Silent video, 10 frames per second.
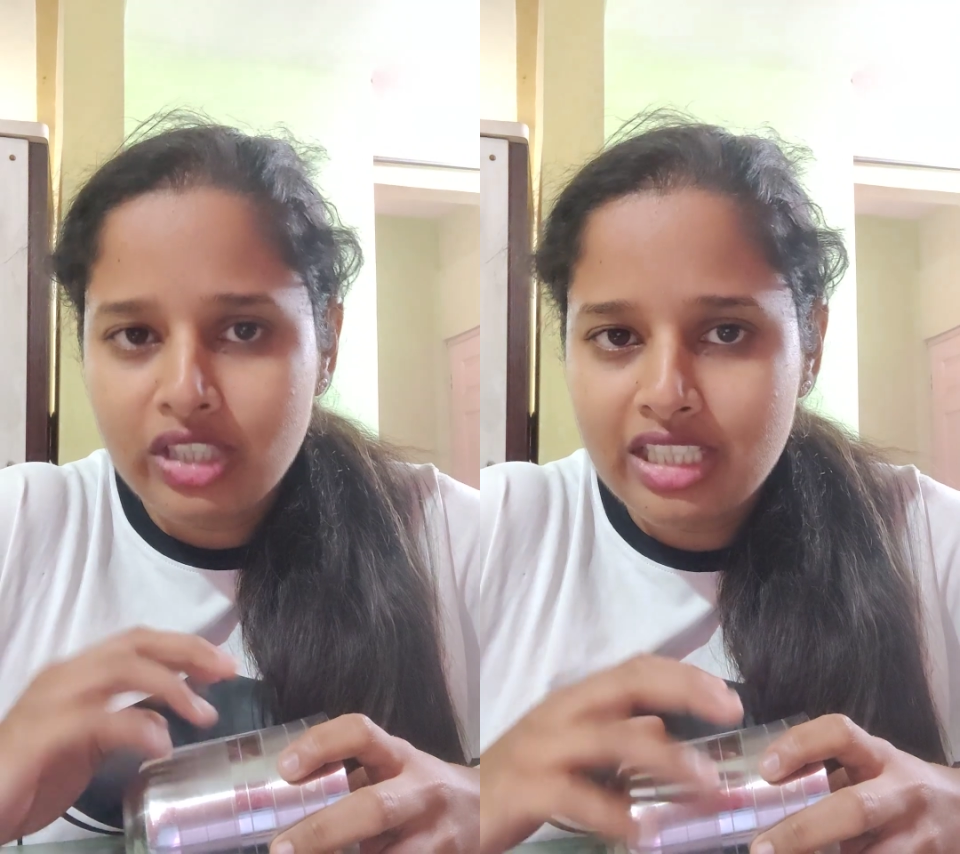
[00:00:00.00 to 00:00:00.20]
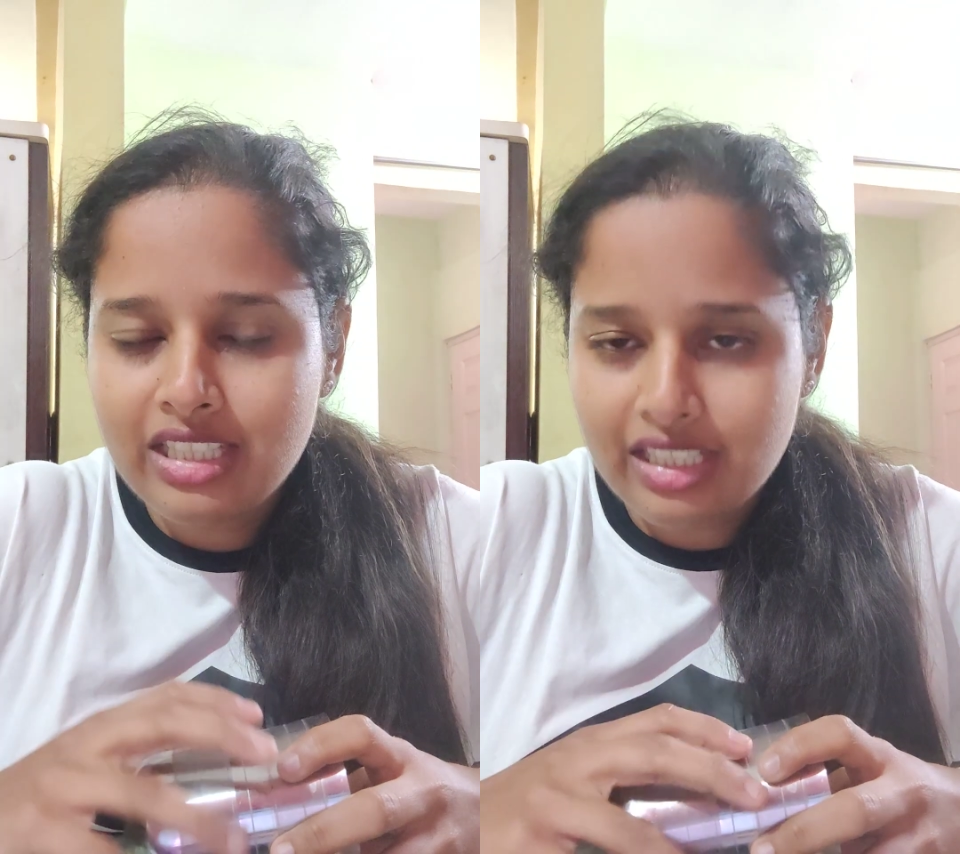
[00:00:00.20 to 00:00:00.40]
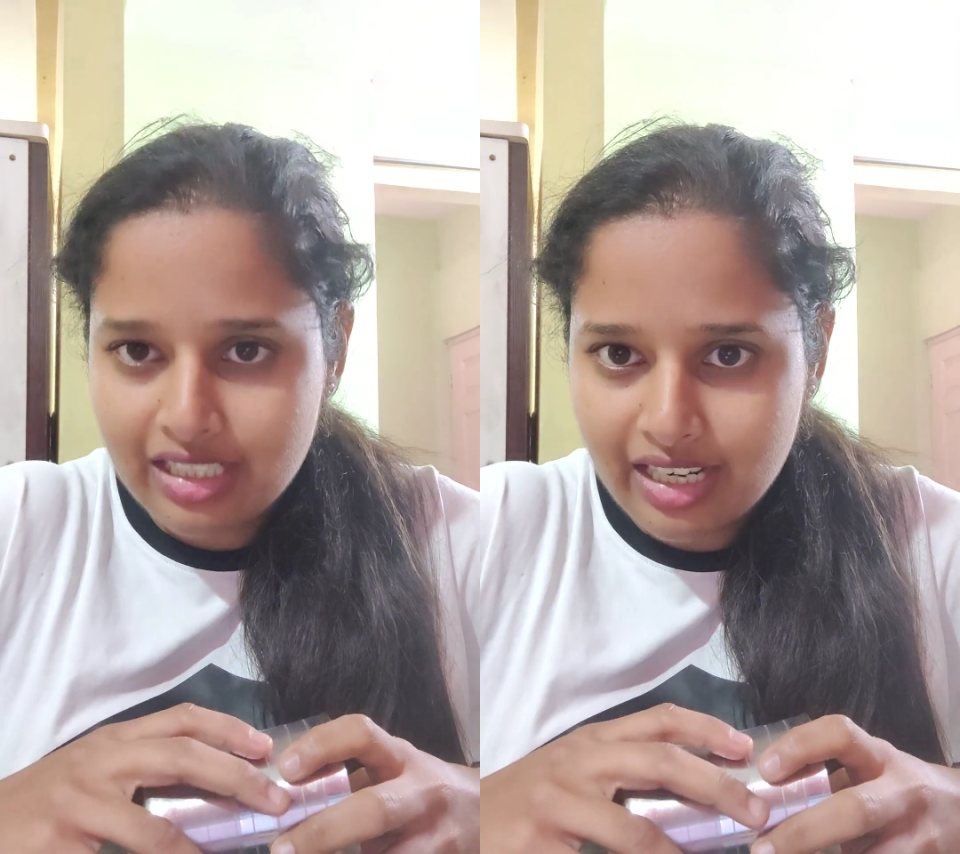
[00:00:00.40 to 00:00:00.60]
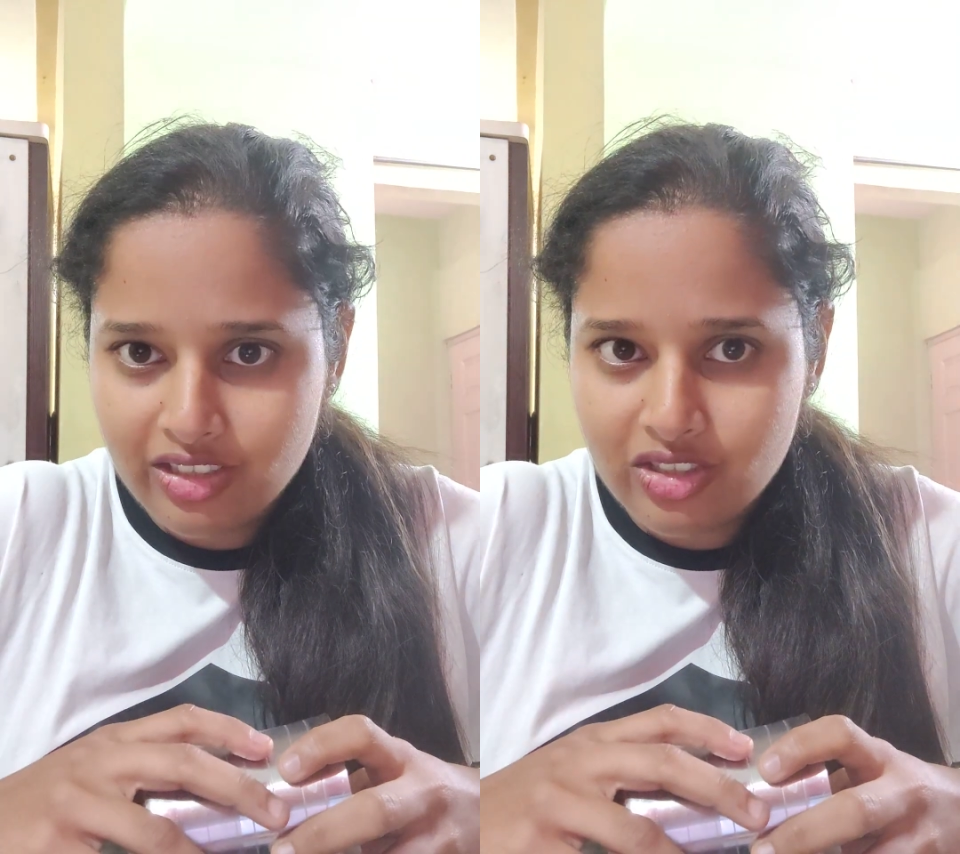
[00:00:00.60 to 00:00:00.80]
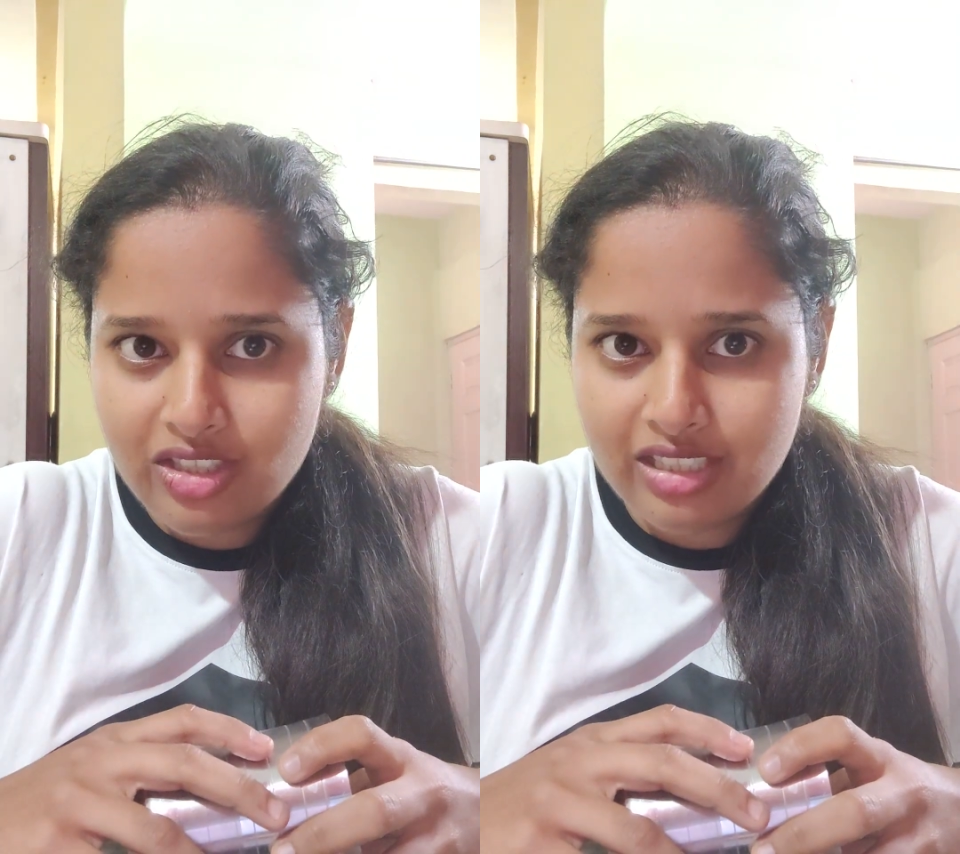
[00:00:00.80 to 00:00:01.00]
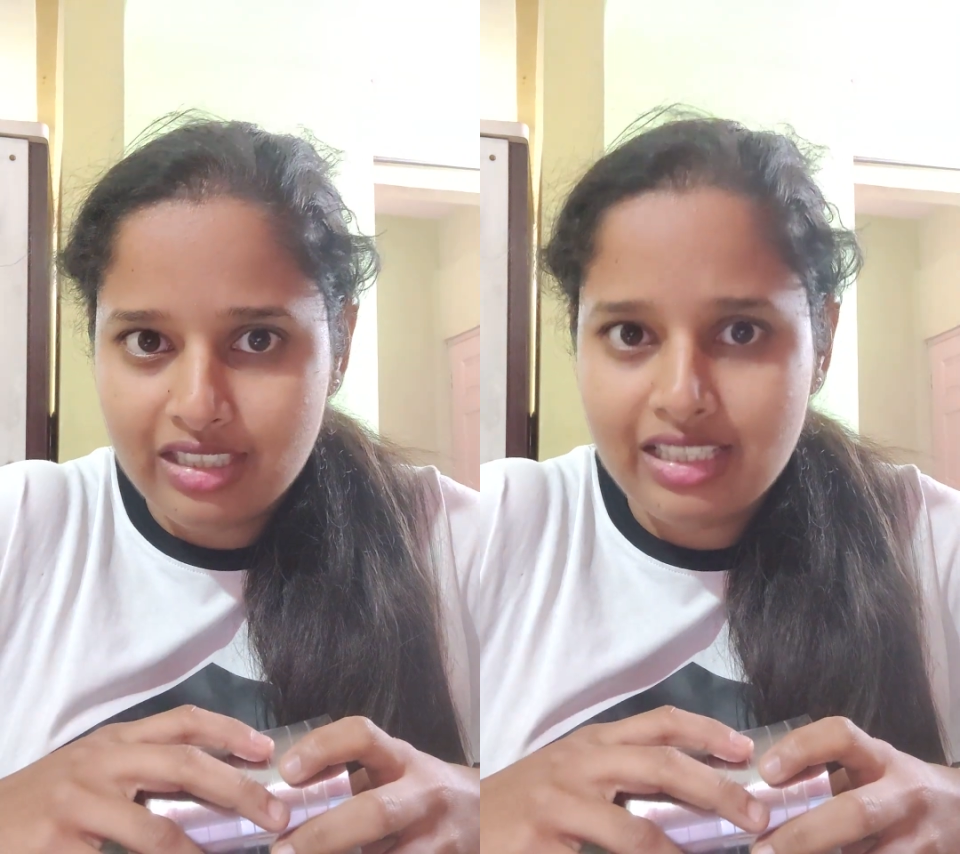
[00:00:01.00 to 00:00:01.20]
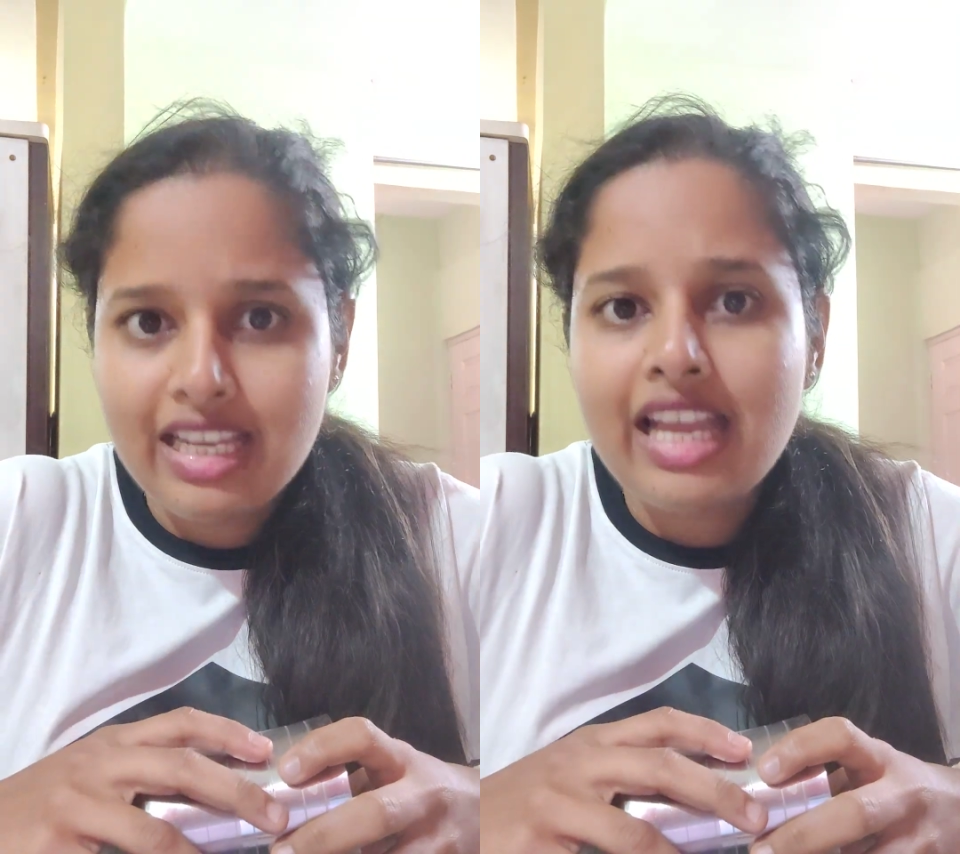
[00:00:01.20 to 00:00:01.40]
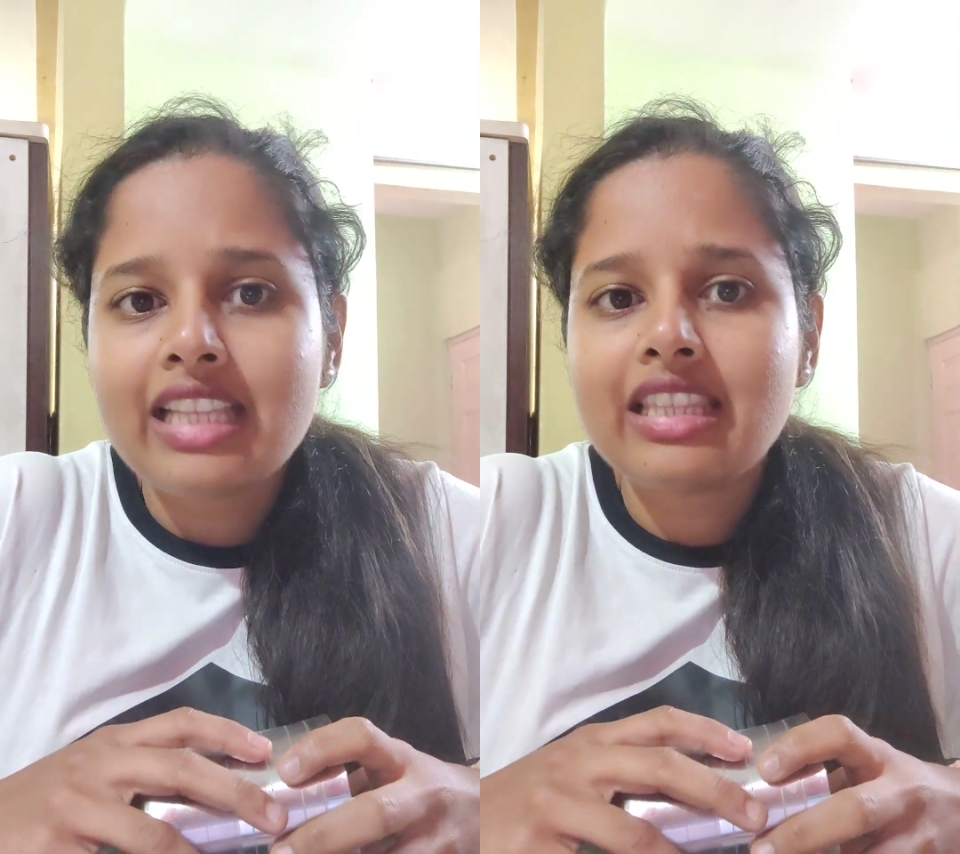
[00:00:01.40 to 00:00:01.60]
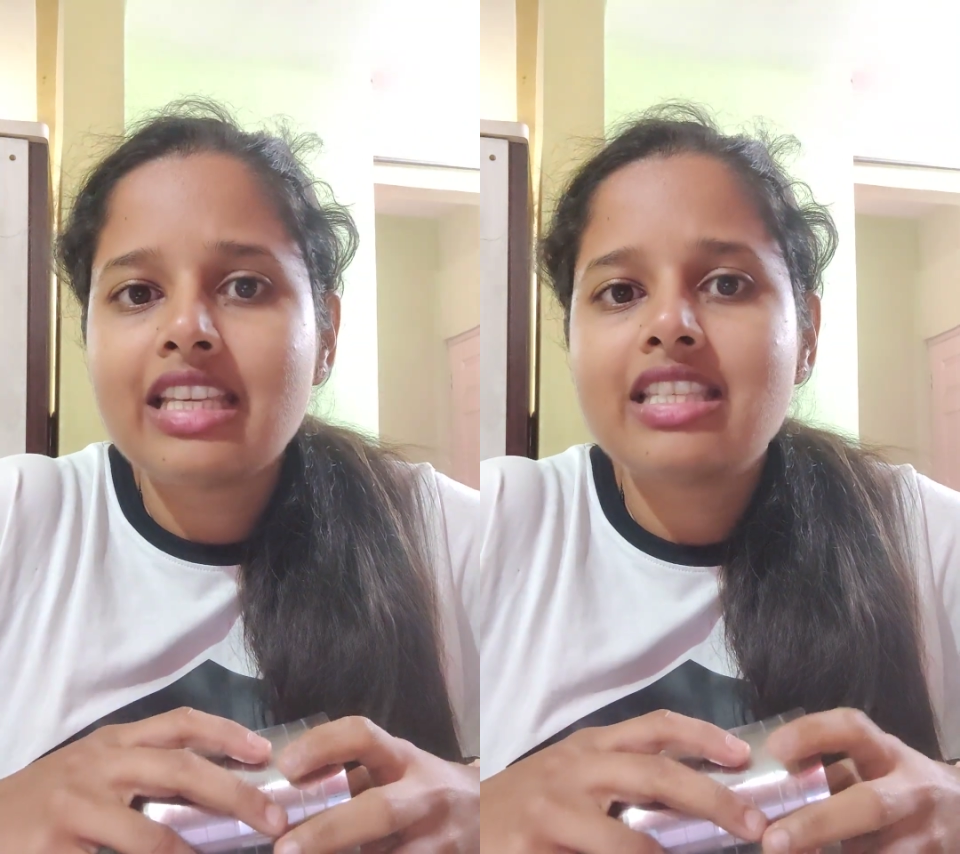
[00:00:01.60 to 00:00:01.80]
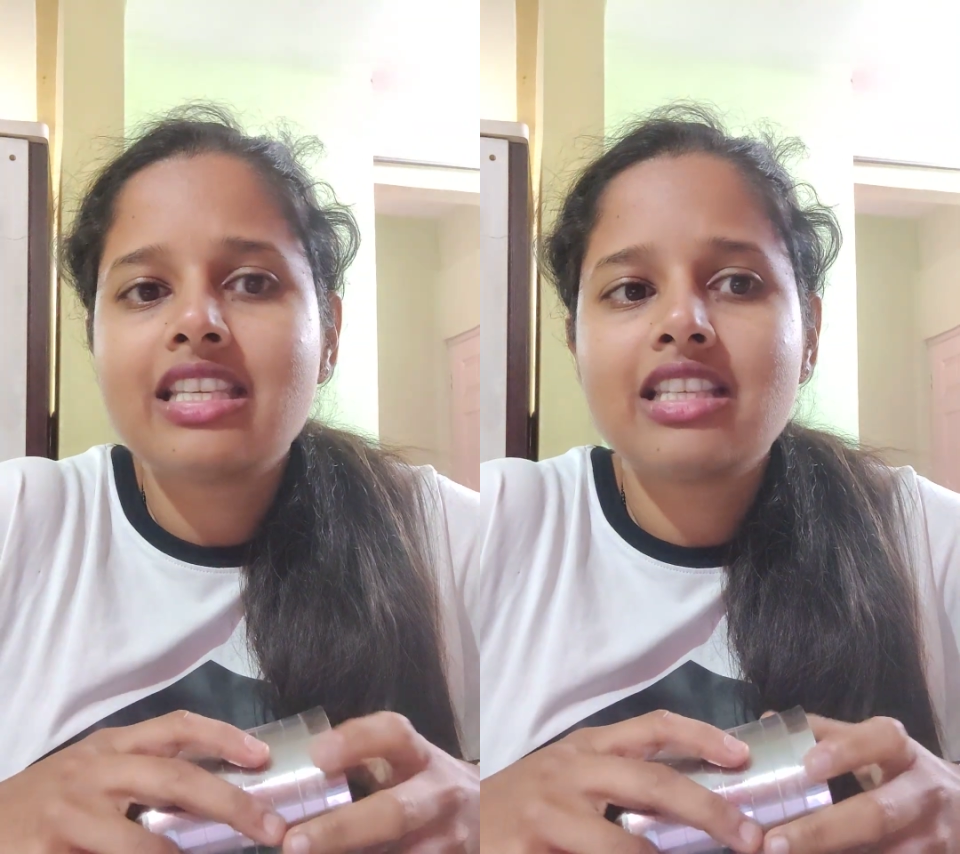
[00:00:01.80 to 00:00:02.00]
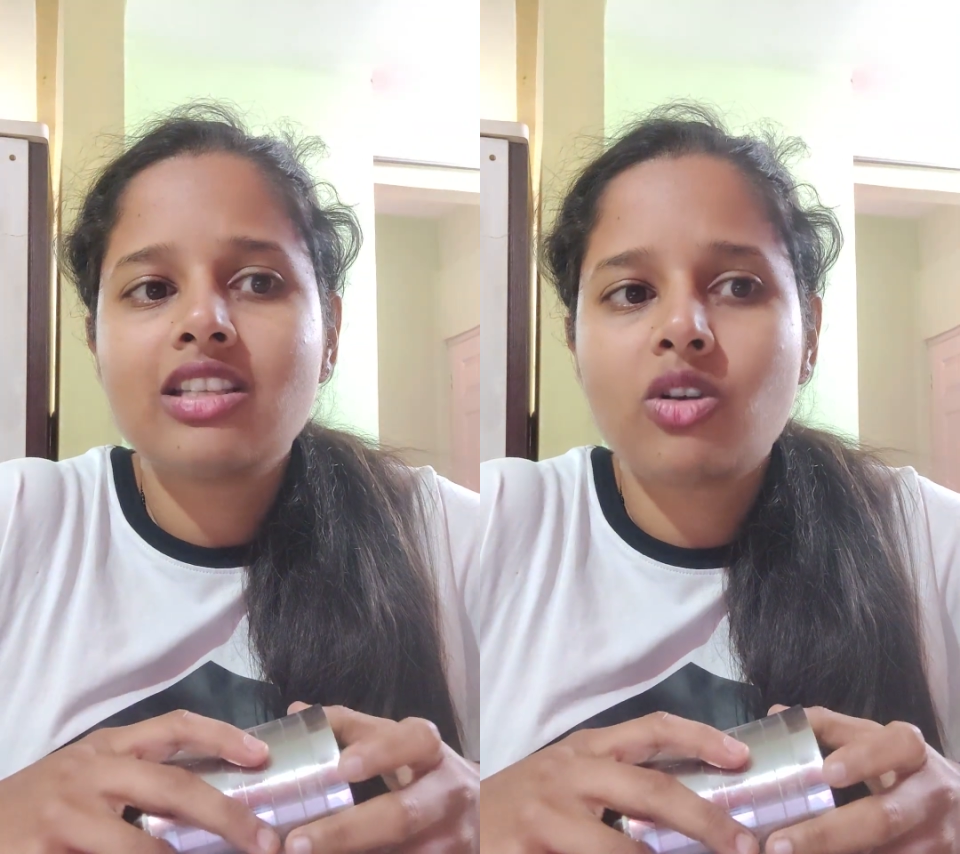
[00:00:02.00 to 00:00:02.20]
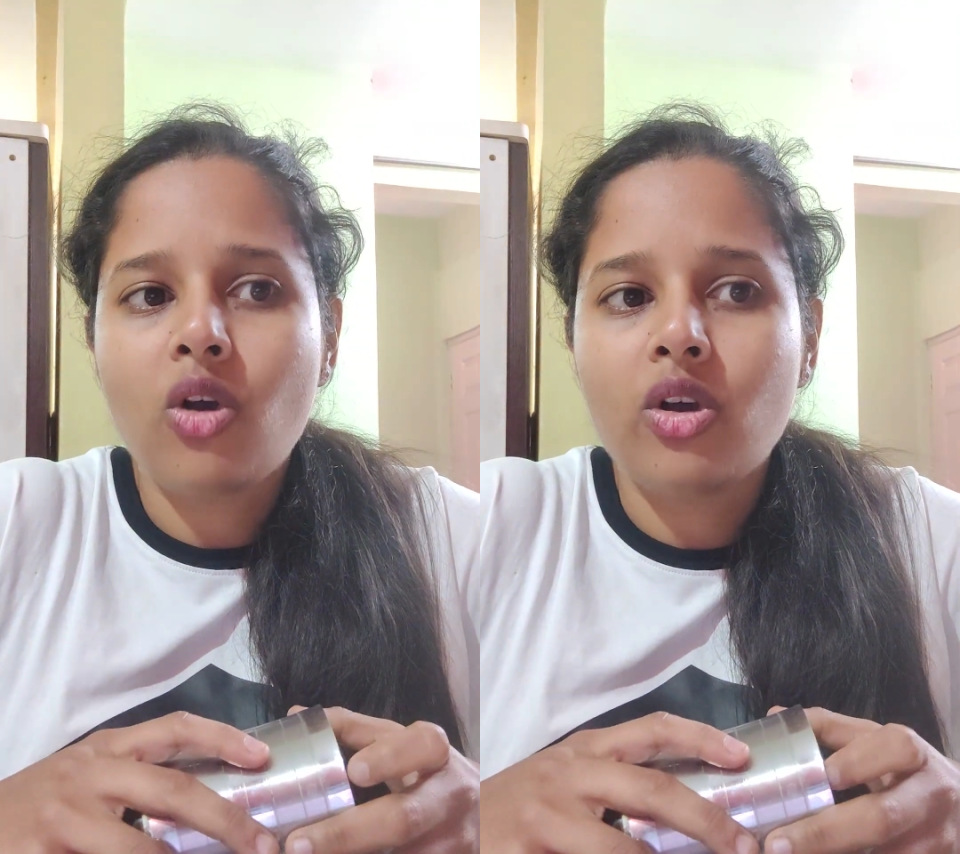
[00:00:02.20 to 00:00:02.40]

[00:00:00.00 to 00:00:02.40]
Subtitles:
heat and electricity. This is